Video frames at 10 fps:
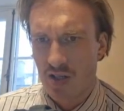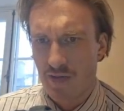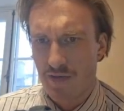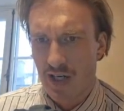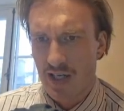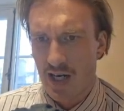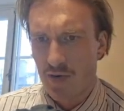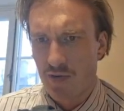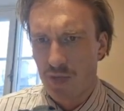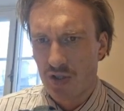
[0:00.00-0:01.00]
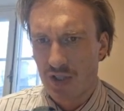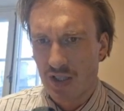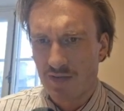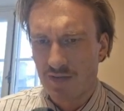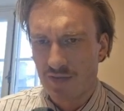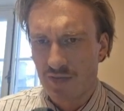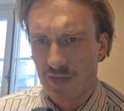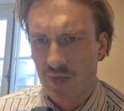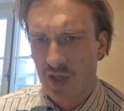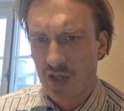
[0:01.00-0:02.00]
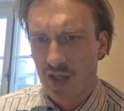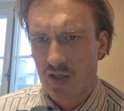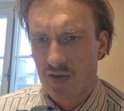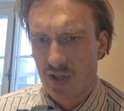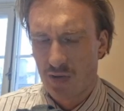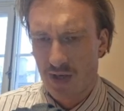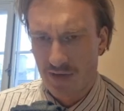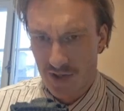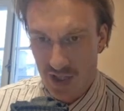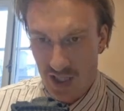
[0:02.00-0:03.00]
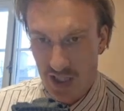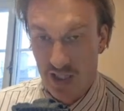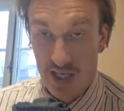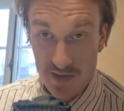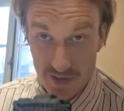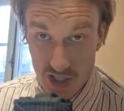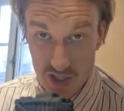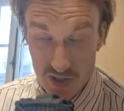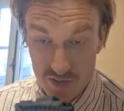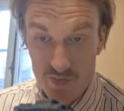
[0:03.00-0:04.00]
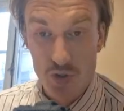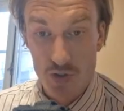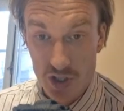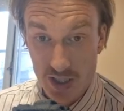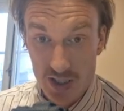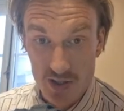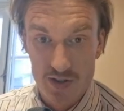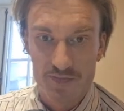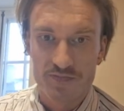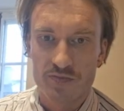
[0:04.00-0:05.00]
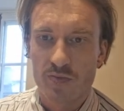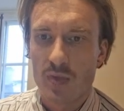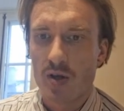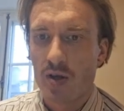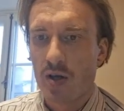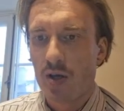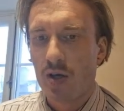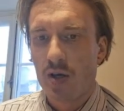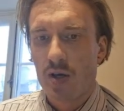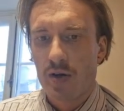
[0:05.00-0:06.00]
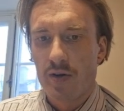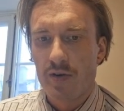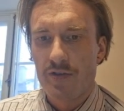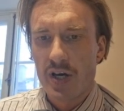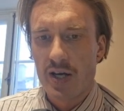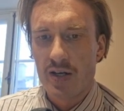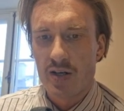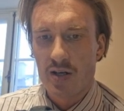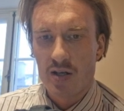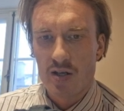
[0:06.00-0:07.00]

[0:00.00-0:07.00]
the Flatiron building that we have seen in the other video, go check it out, than